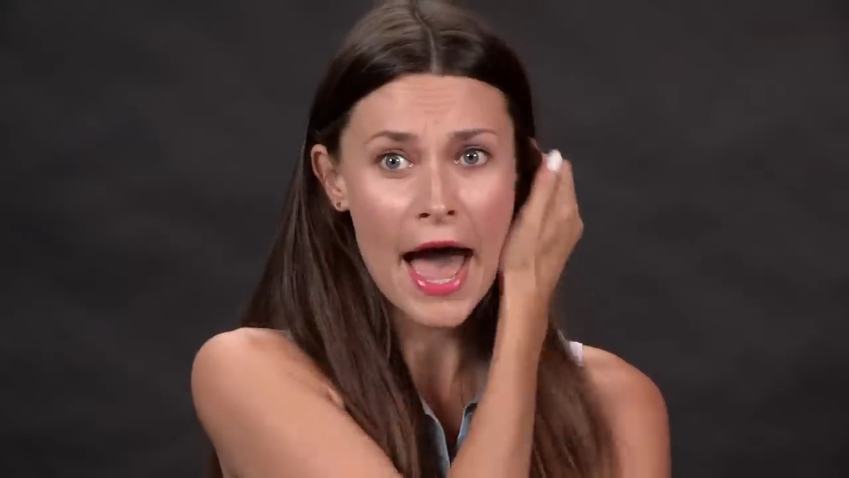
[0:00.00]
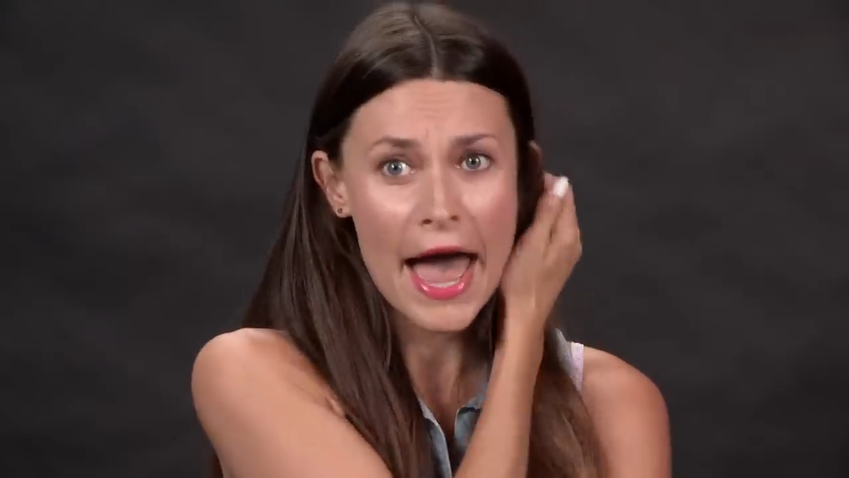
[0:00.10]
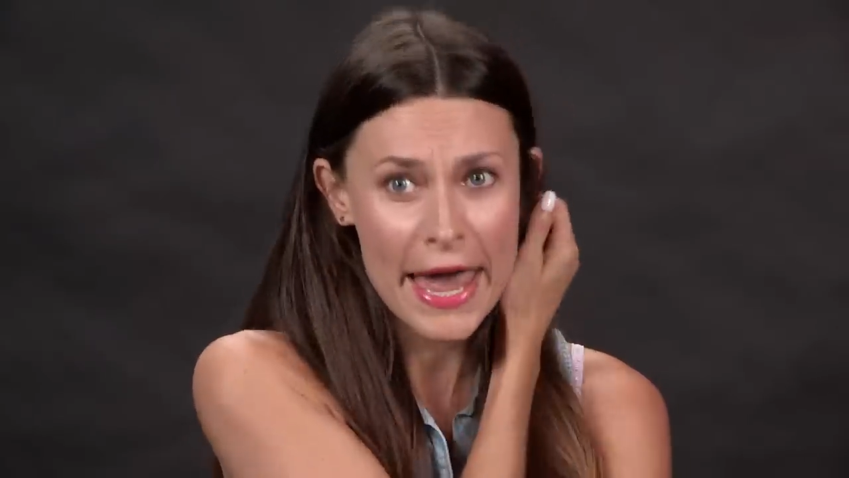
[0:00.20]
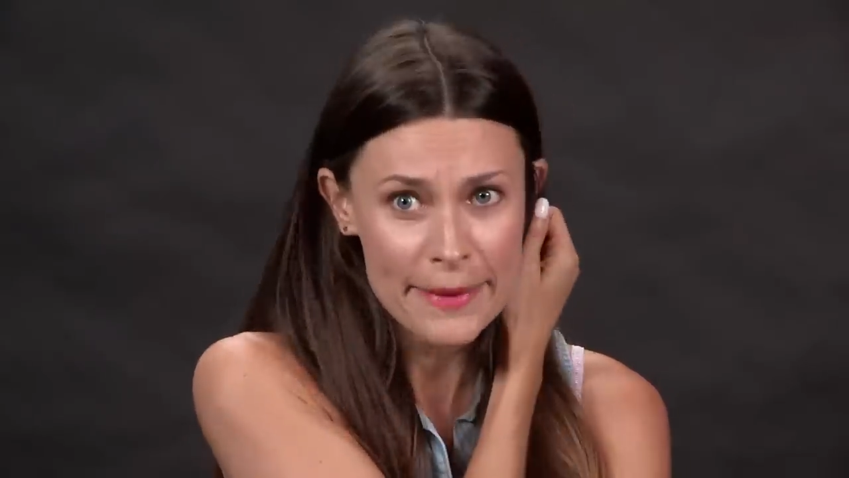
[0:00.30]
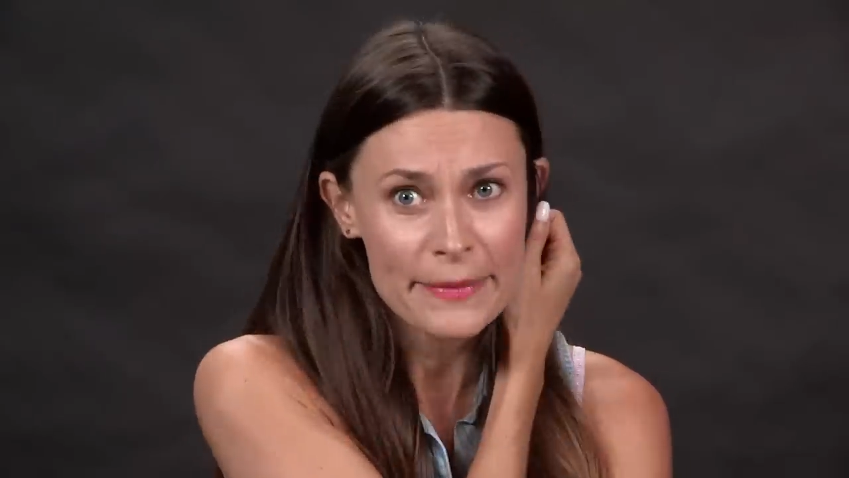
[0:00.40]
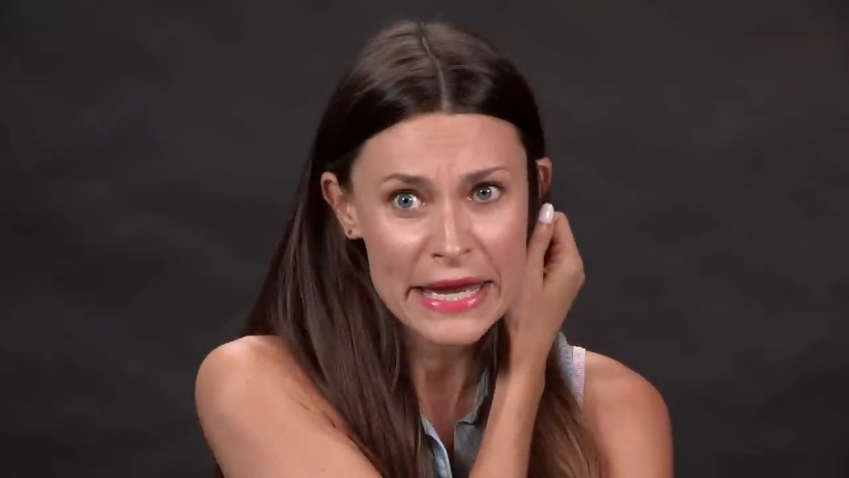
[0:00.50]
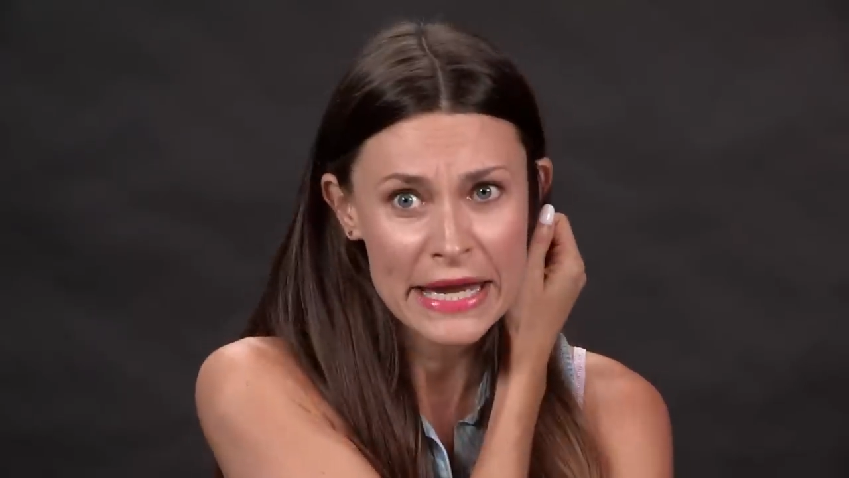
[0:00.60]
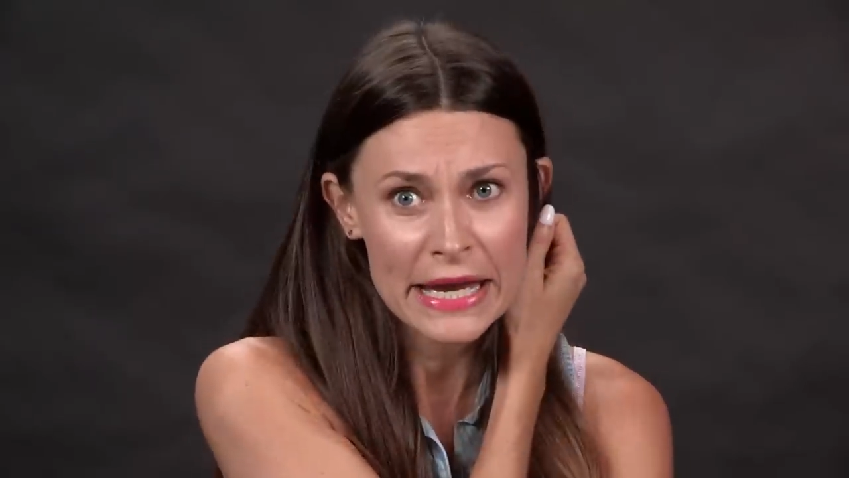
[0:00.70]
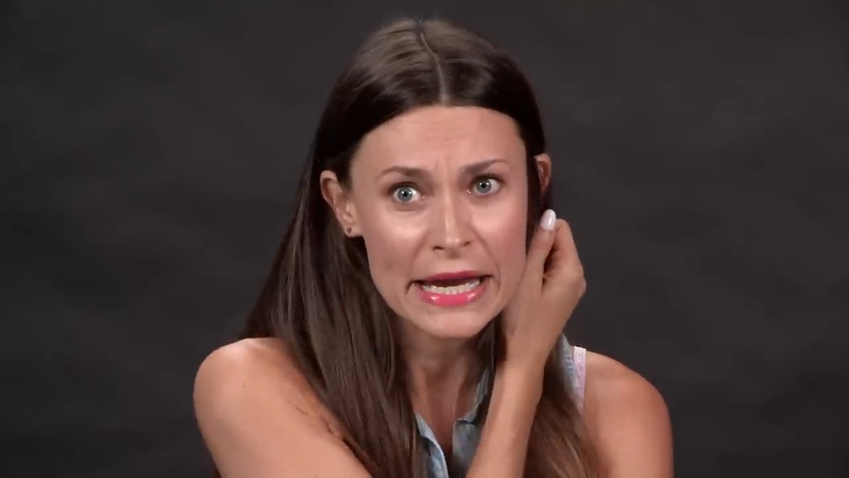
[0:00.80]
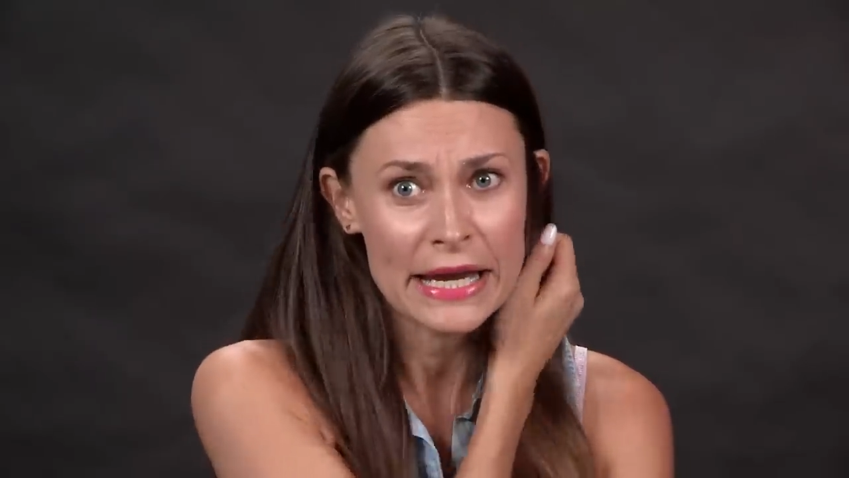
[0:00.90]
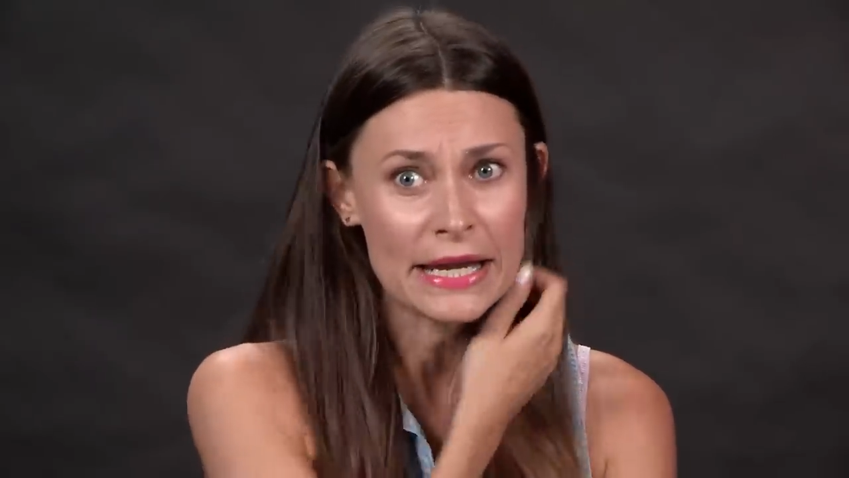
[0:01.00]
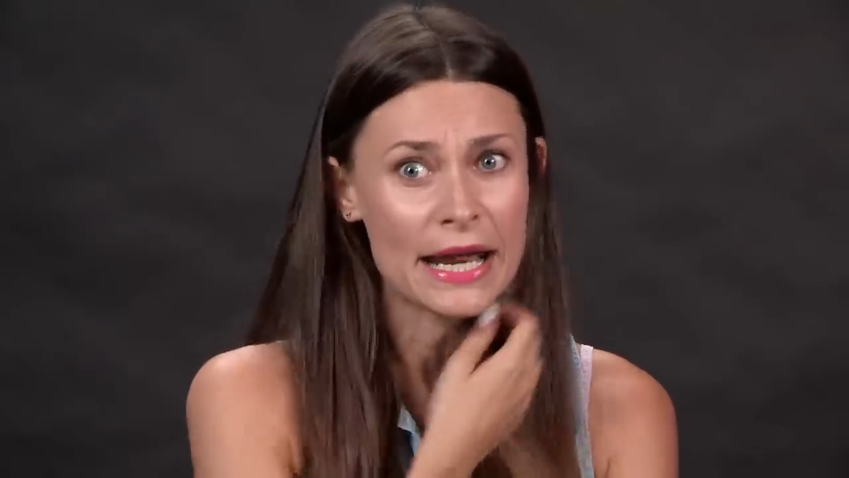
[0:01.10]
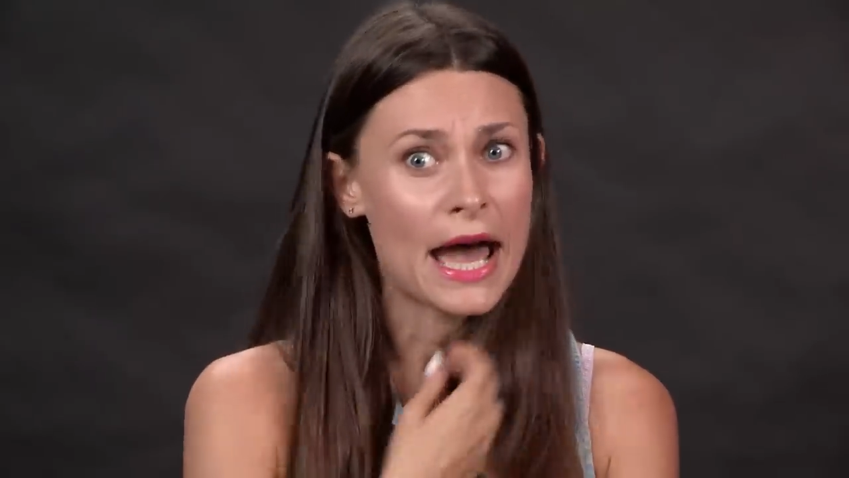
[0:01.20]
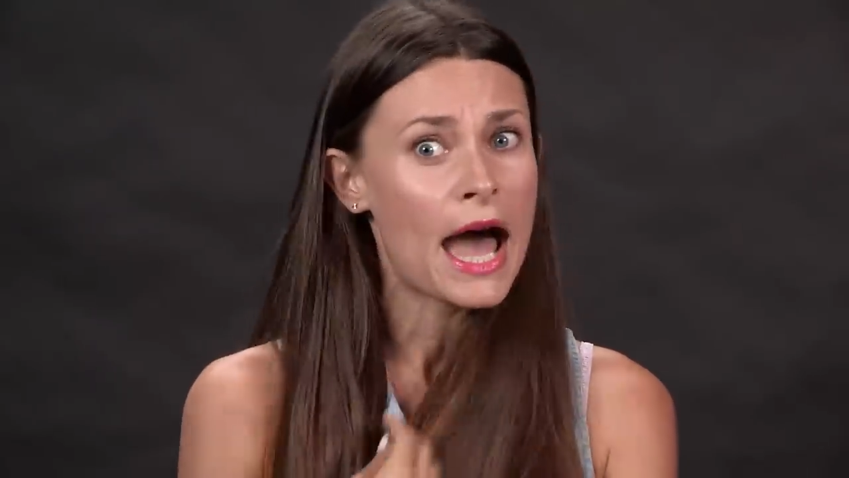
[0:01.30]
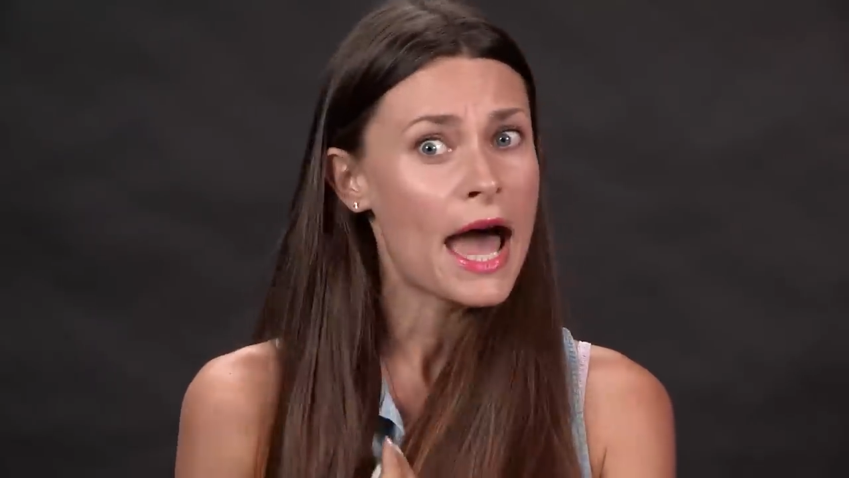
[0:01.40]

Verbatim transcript: I mean,